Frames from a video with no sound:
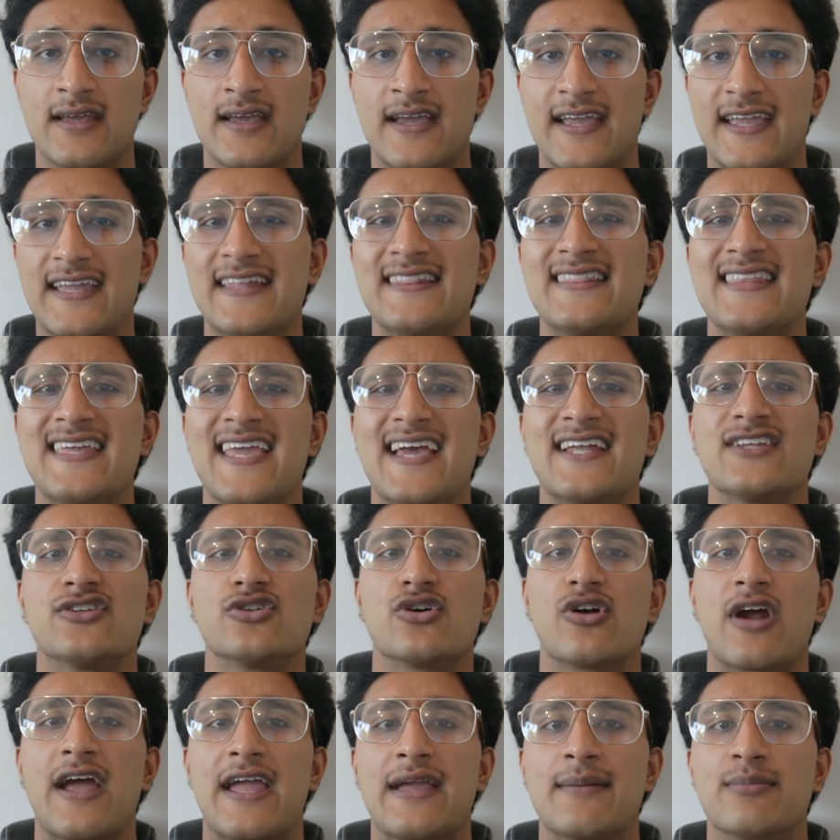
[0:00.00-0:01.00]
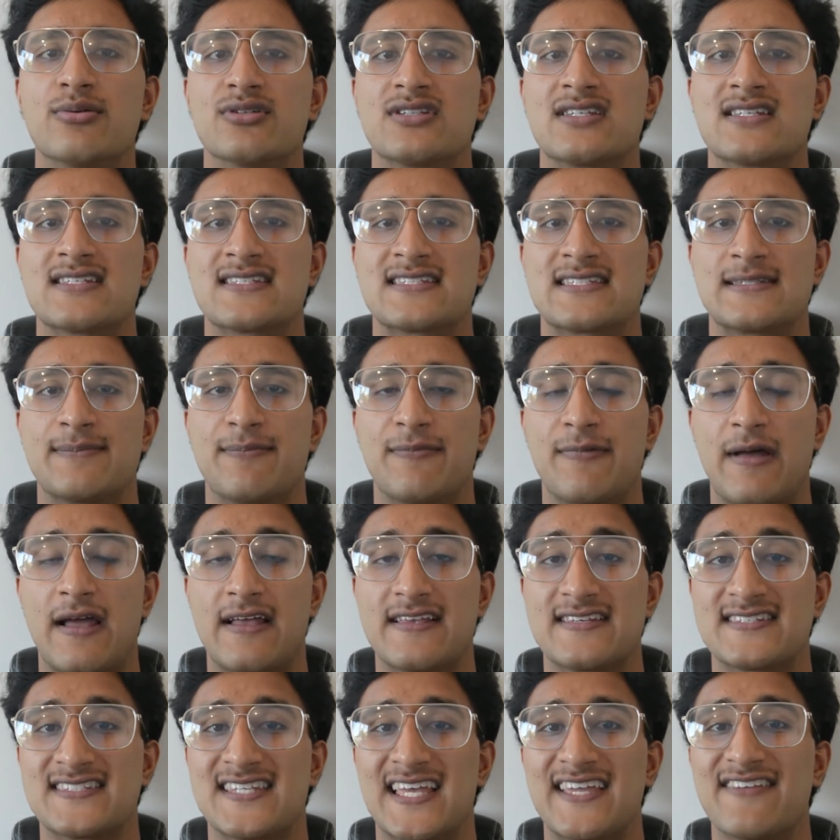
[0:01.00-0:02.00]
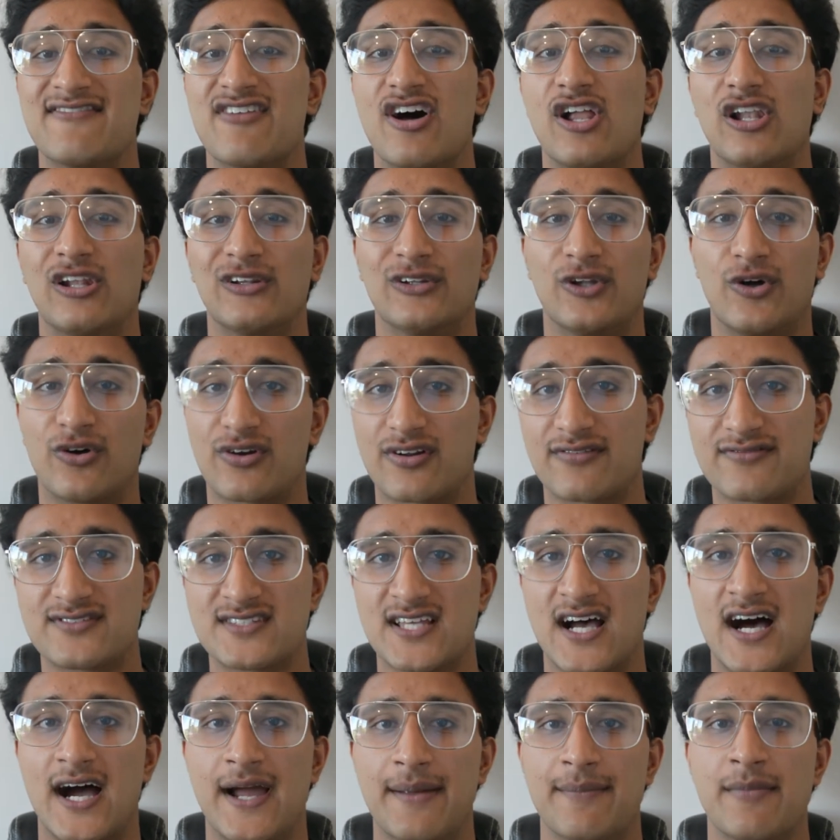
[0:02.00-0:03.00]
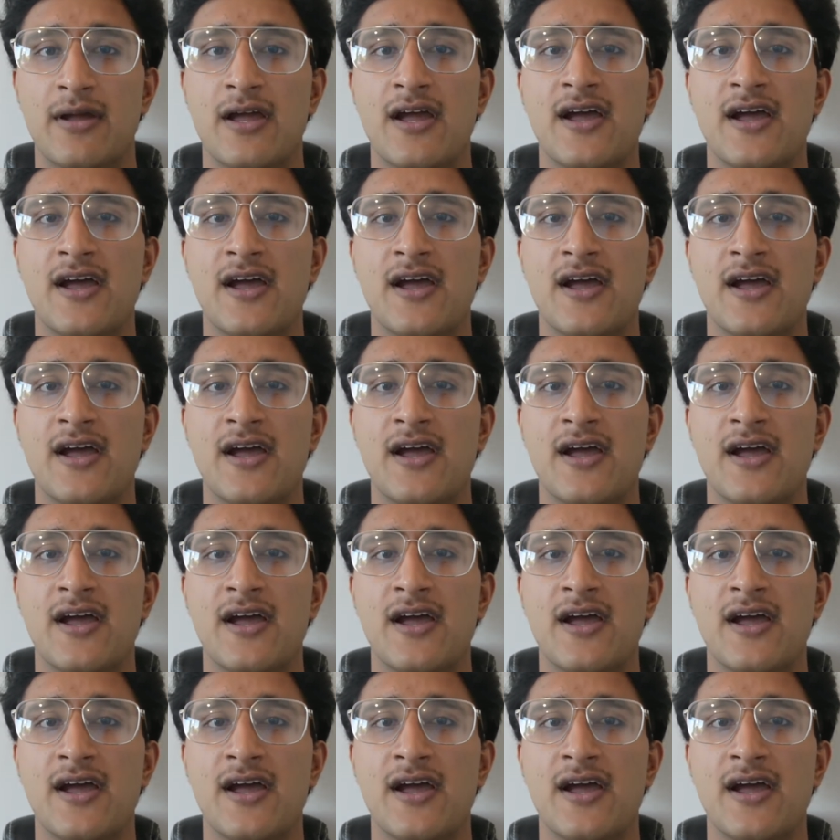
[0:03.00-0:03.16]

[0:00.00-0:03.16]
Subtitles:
In the end, you're able to save a lot of time.